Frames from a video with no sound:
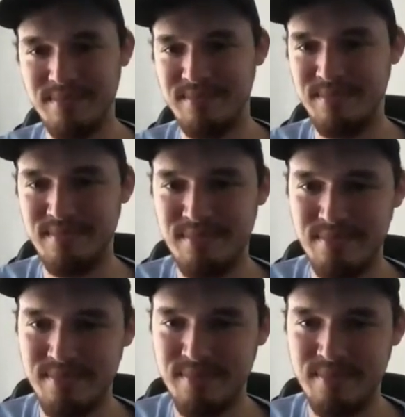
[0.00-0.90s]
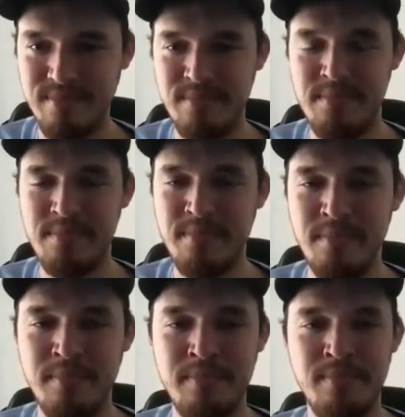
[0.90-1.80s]

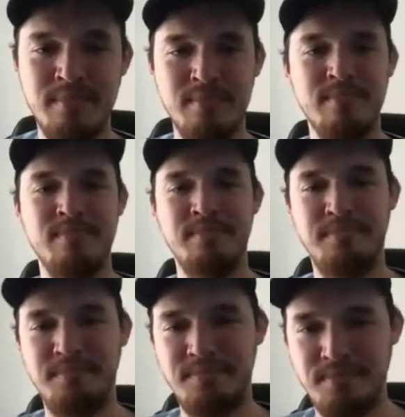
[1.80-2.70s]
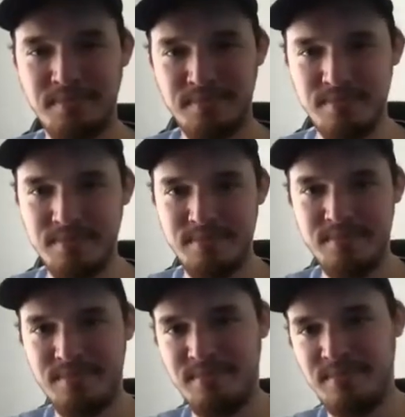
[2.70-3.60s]

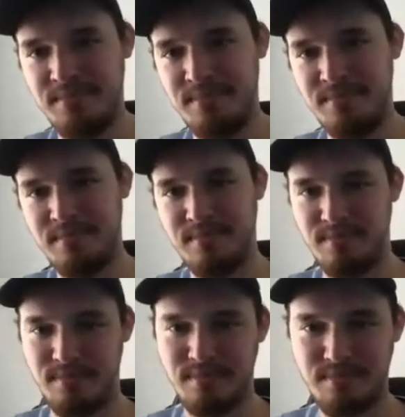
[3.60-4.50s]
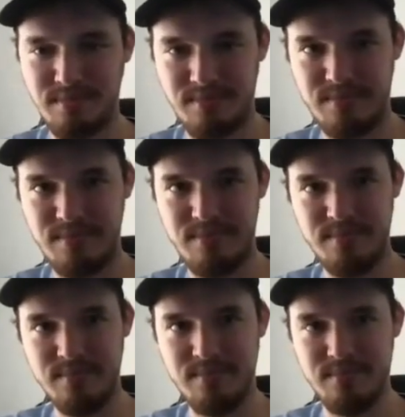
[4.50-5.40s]

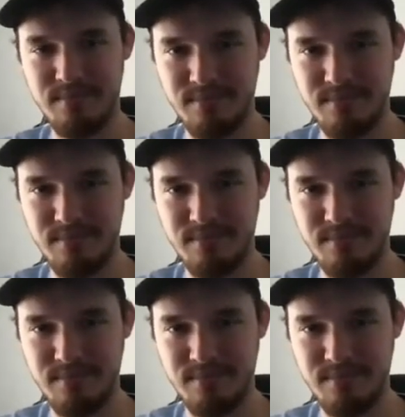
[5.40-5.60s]
(not speaking)